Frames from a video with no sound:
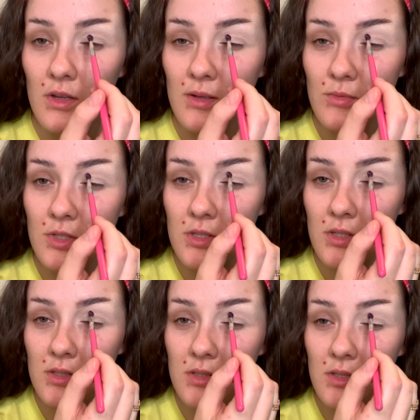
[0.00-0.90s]
and I'm just
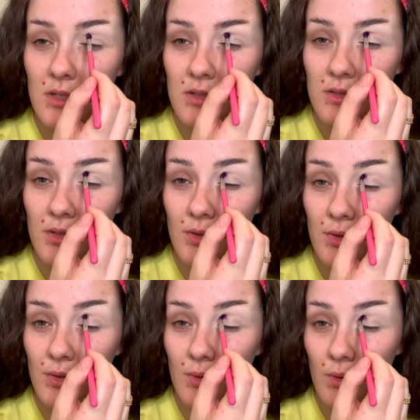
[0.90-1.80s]
going to start
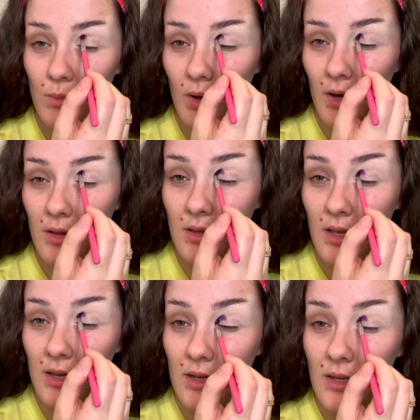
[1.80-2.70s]
to work
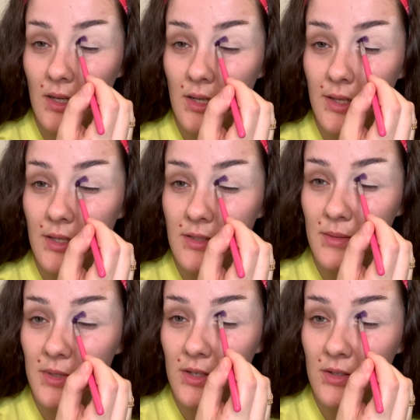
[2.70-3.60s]
that into
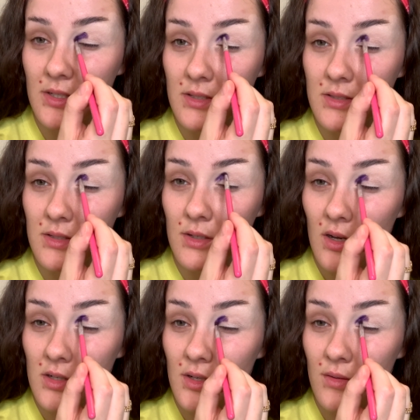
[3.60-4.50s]
my crease.
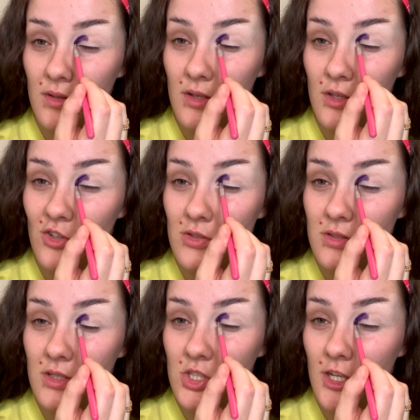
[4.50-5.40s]
I don't think I used
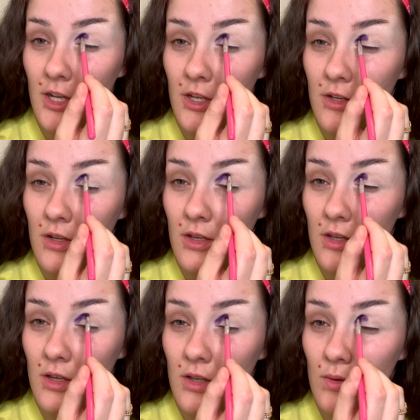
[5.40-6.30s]
this shade
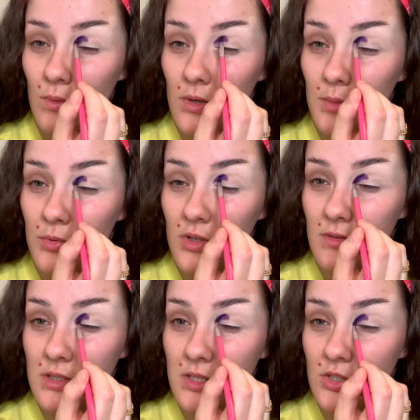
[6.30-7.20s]
when I
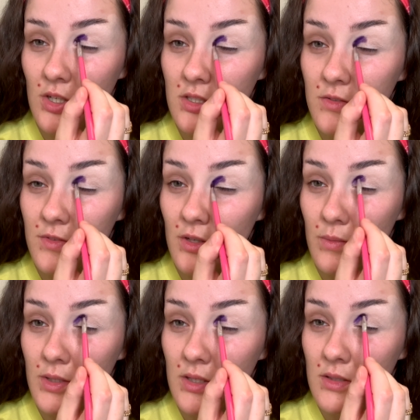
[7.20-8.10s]
previously tried to
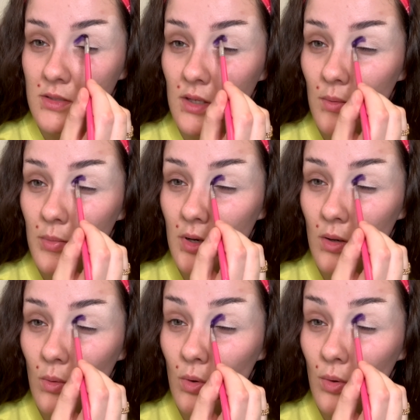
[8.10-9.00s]
film this,
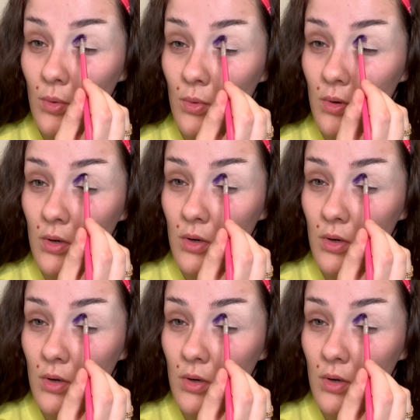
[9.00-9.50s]
but oh,